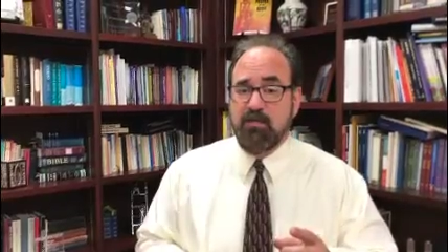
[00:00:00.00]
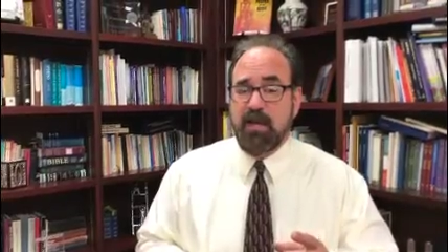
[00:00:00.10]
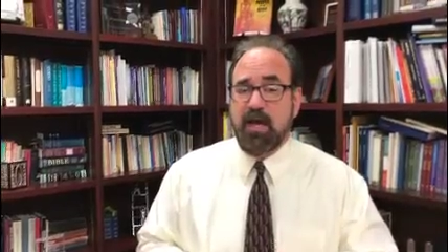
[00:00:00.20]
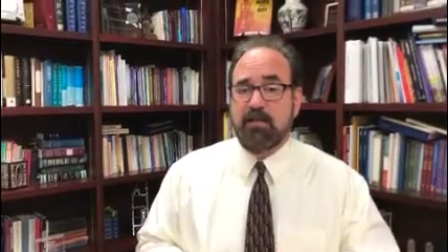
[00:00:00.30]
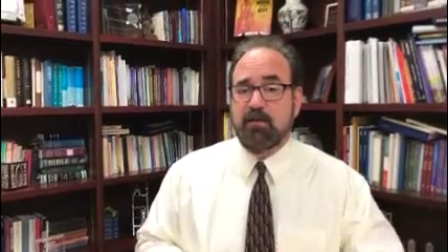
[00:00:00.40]

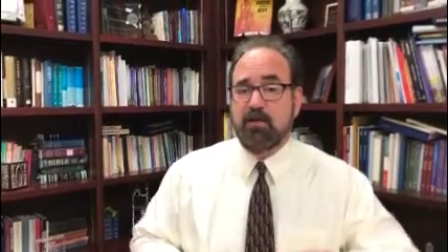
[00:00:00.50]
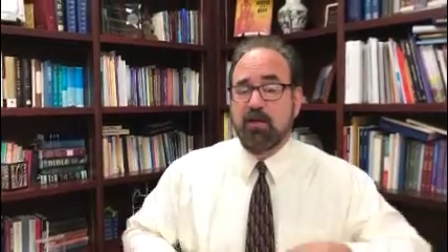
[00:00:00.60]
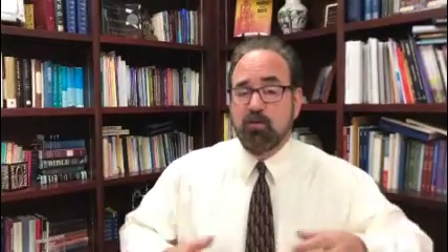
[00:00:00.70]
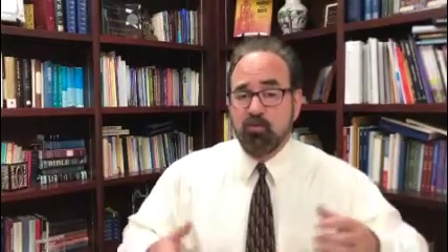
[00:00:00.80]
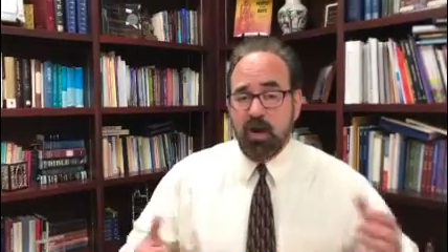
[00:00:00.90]
They had to
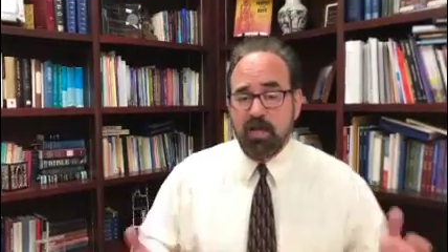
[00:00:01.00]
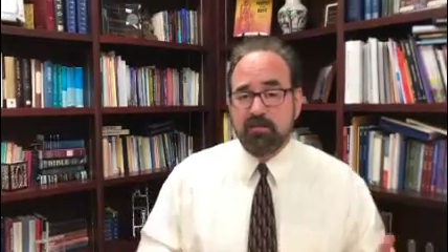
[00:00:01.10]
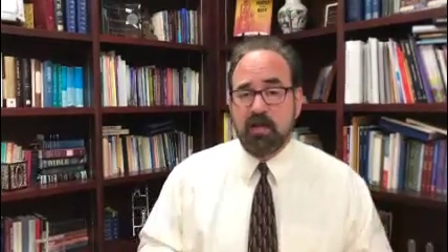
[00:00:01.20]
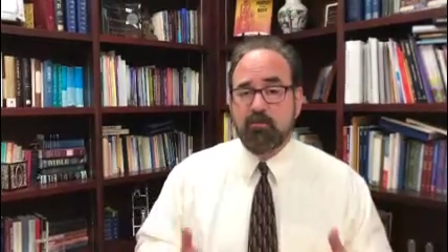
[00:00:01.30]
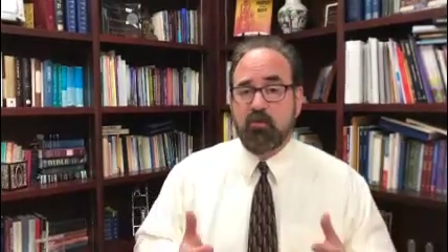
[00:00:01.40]

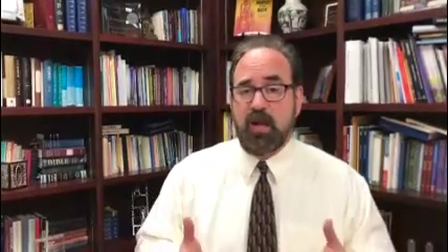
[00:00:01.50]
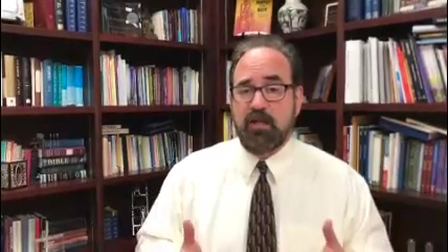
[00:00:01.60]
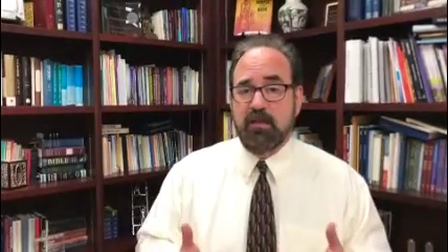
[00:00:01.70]
raise up great